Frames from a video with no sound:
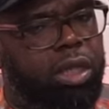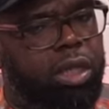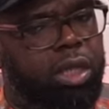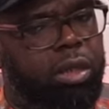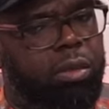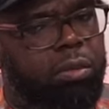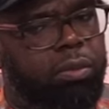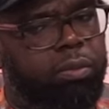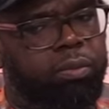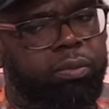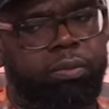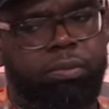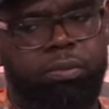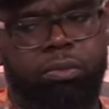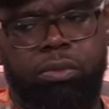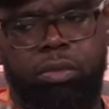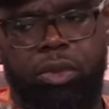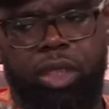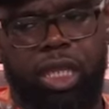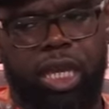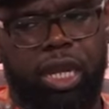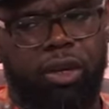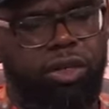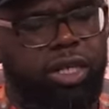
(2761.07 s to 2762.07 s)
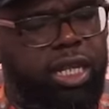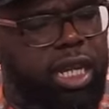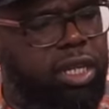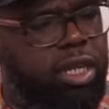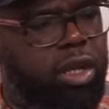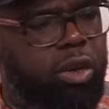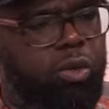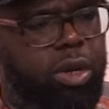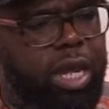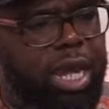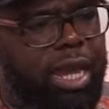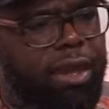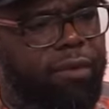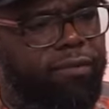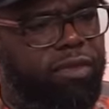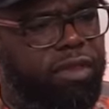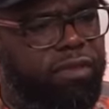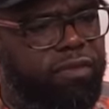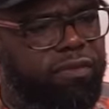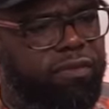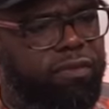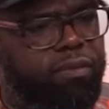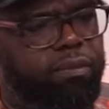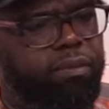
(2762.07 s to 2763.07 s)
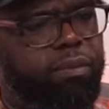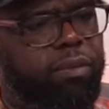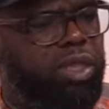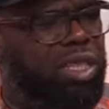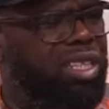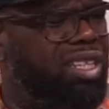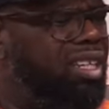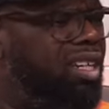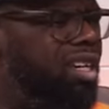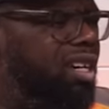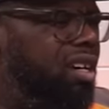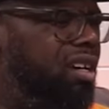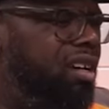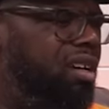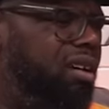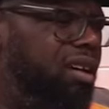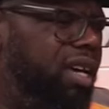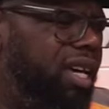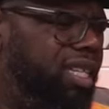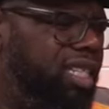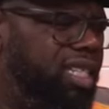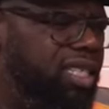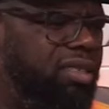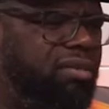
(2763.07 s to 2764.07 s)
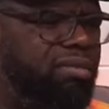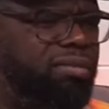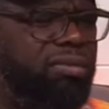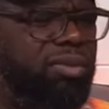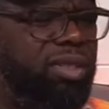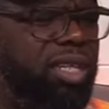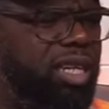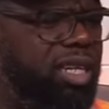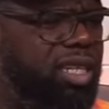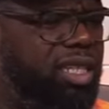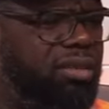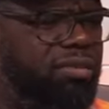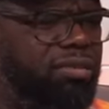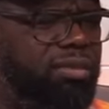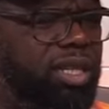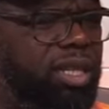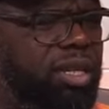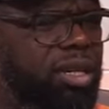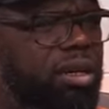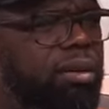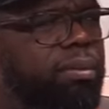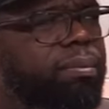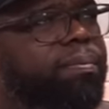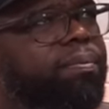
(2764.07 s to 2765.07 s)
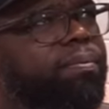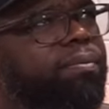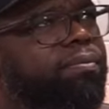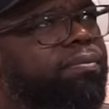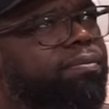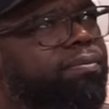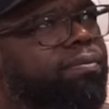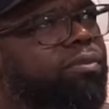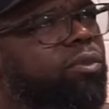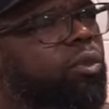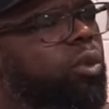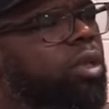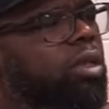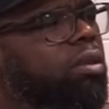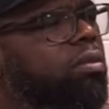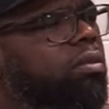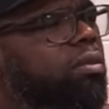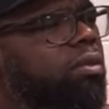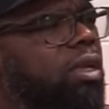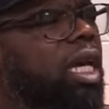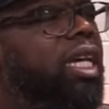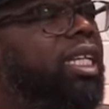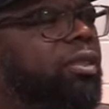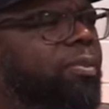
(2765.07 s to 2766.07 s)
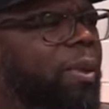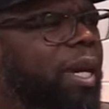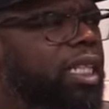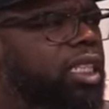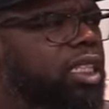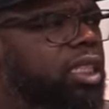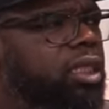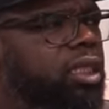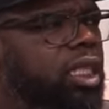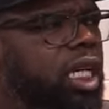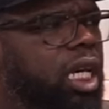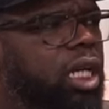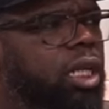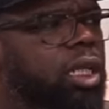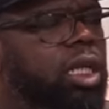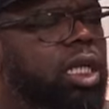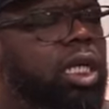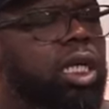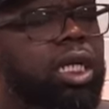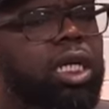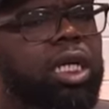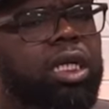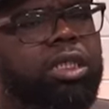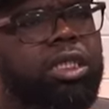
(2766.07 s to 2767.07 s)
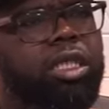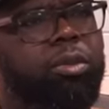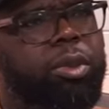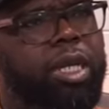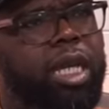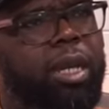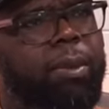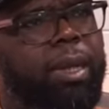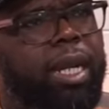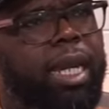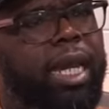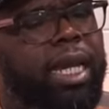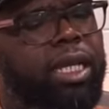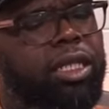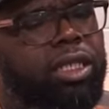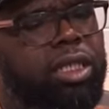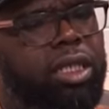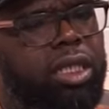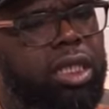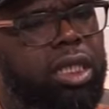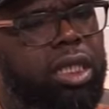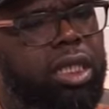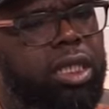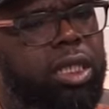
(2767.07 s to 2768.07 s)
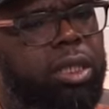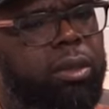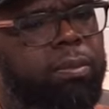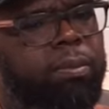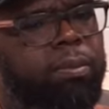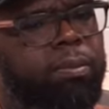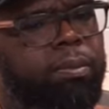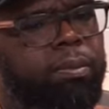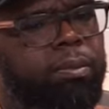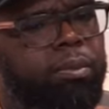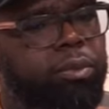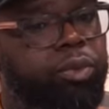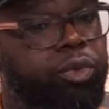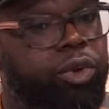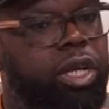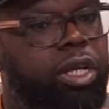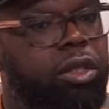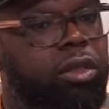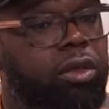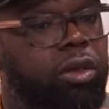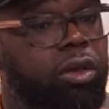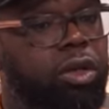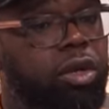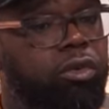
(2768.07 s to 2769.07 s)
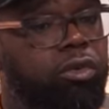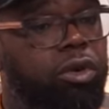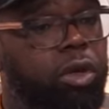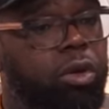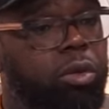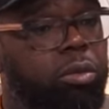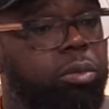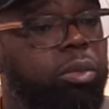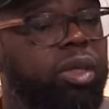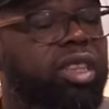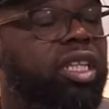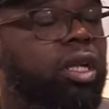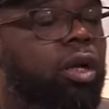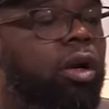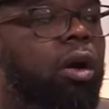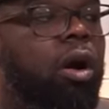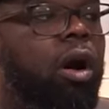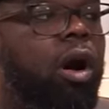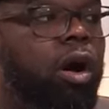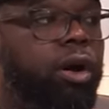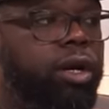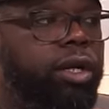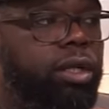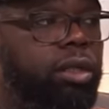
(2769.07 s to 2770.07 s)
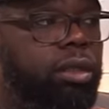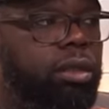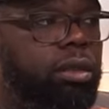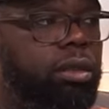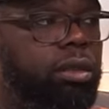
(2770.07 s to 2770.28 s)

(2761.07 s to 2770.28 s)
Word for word: um, they they don't have the the uh, ex, ex, the expansion expansion yeah, mm-hmm. to be able to actually um, breathe on their own, but their heart,